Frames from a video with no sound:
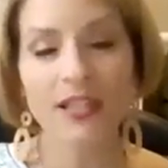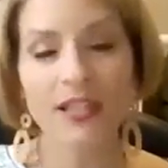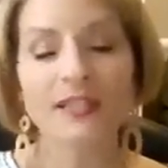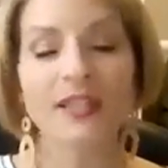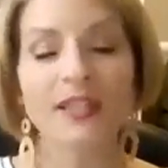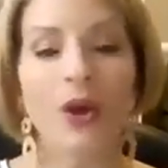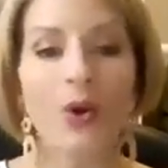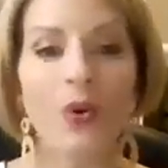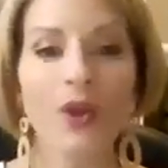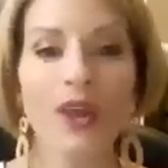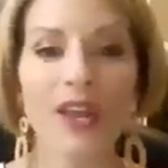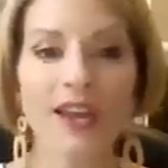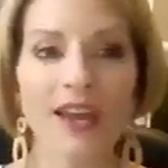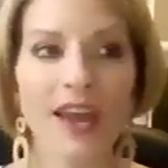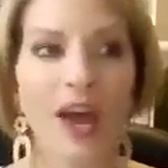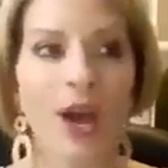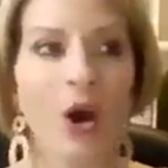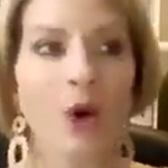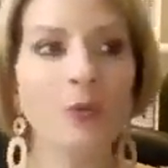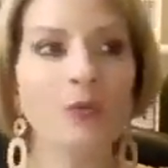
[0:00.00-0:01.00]
So
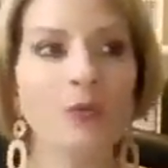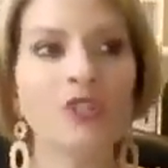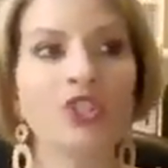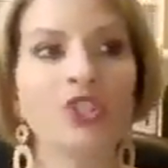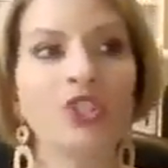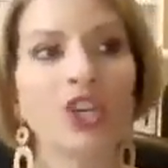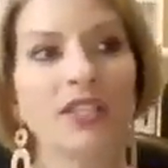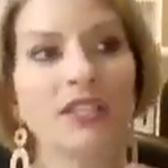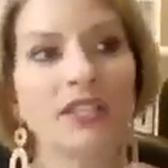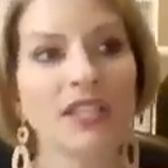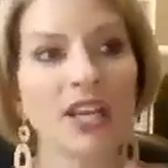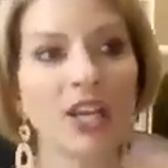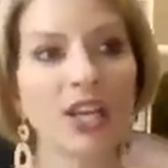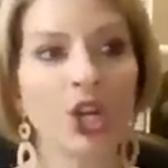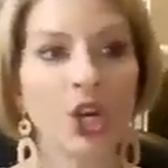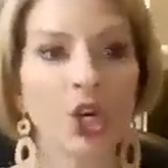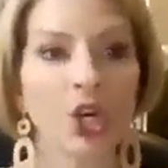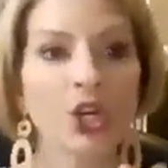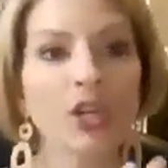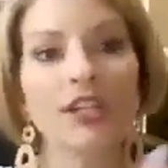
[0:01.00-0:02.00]
it helps just
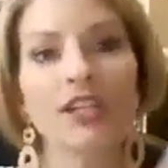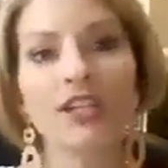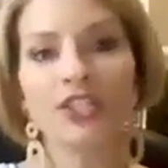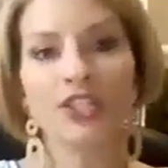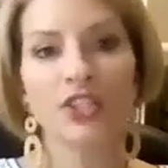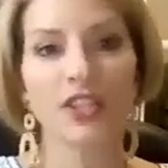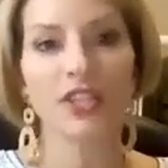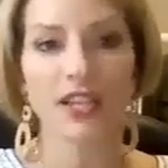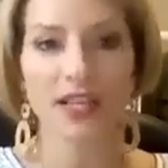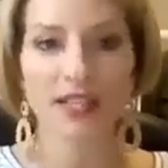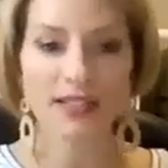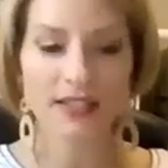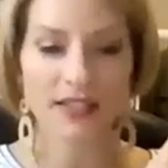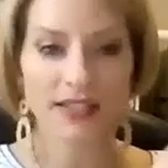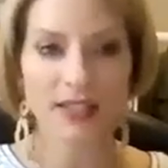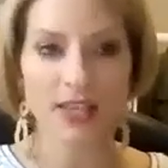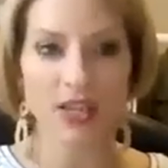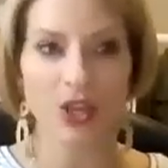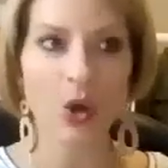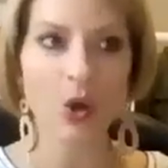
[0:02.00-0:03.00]
encourage
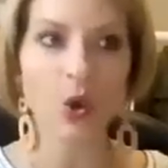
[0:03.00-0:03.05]
this,